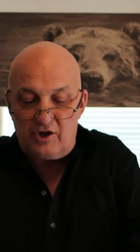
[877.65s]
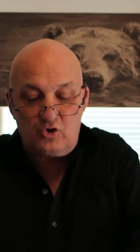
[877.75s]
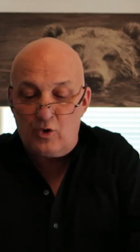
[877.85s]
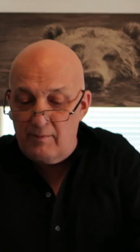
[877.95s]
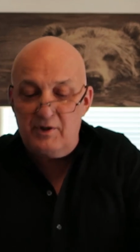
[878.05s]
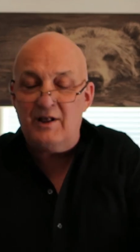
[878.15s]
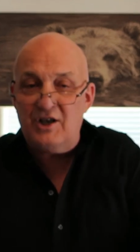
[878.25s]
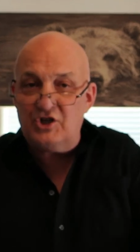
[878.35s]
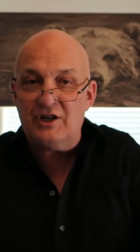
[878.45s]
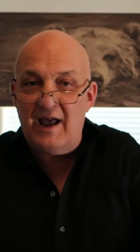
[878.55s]
The
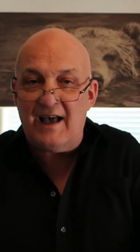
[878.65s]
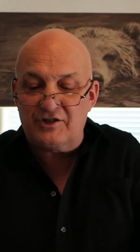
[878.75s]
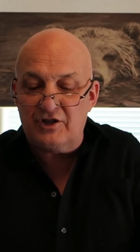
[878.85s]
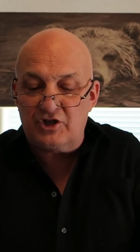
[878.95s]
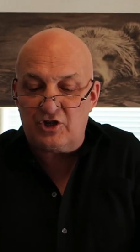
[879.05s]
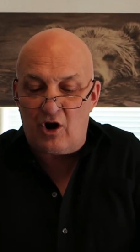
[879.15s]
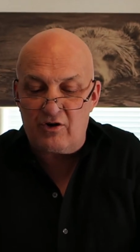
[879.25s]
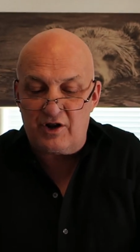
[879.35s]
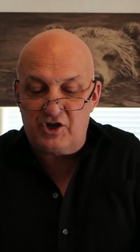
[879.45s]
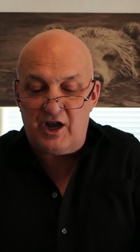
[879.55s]
tribulation hasn't
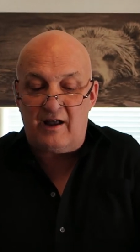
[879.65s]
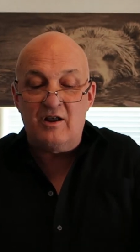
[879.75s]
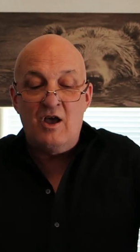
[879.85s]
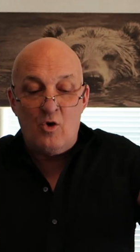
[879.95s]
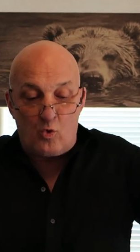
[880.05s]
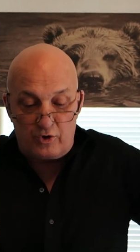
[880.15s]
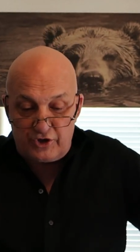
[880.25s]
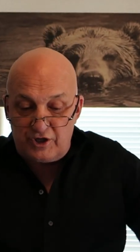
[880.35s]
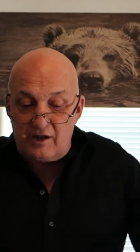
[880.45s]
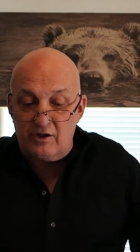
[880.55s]
started yet. We're
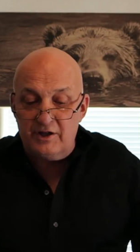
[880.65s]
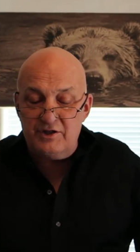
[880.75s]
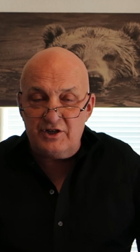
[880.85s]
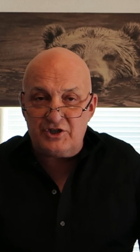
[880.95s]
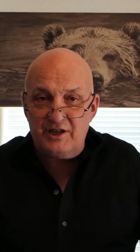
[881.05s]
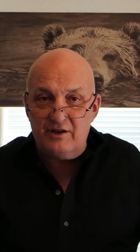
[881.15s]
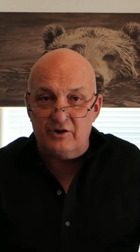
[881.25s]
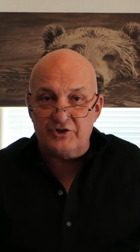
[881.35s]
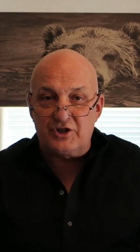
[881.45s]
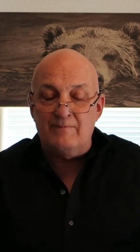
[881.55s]
still in the
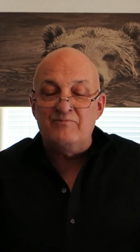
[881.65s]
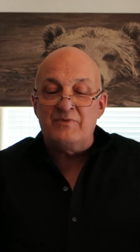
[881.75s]
seals.